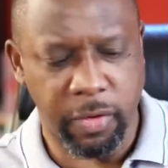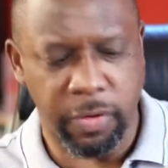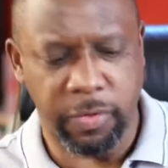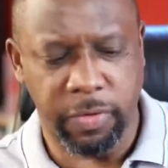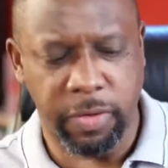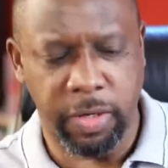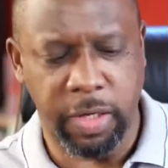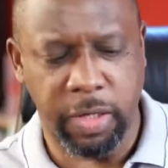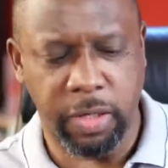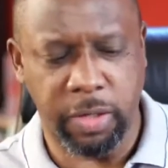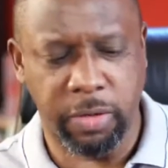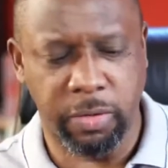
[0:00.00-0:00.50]

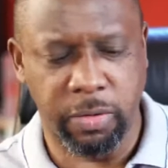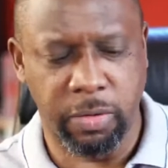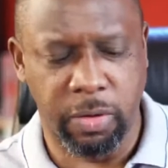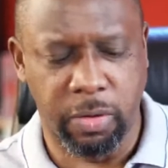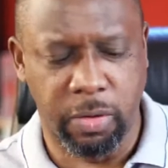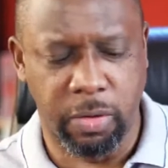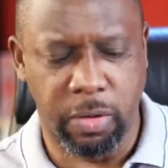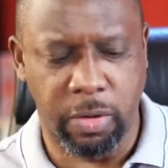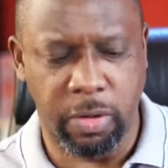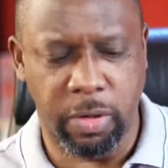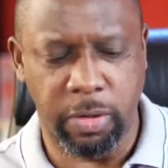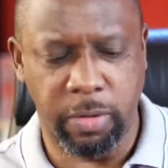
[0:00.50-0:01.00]
Thank you,
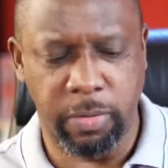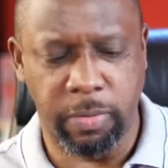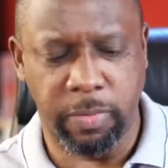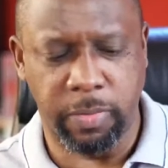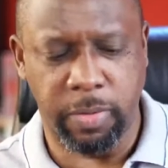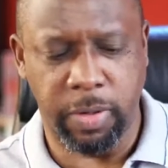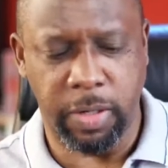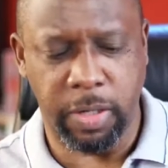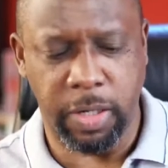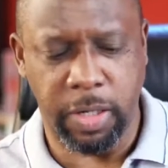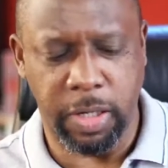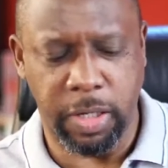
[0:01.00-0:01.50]
Lord.
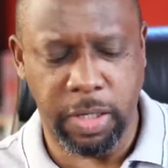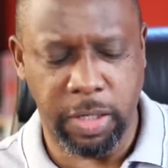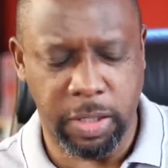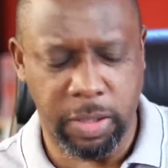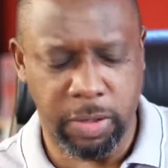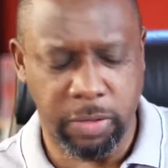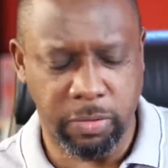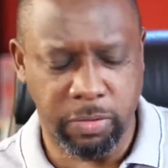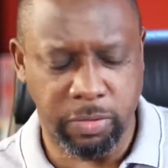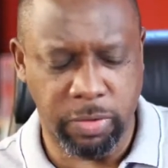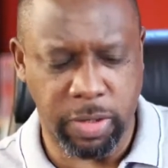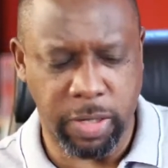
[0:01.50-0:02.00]

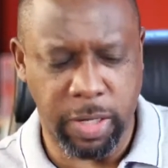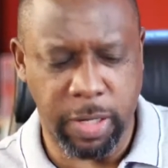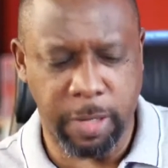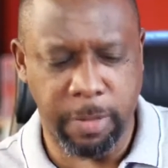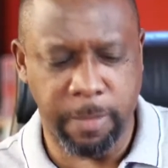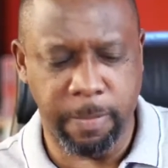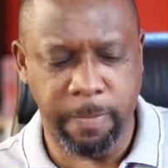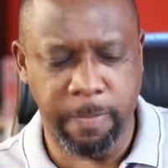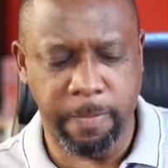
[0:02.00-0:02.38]
Hallelujah.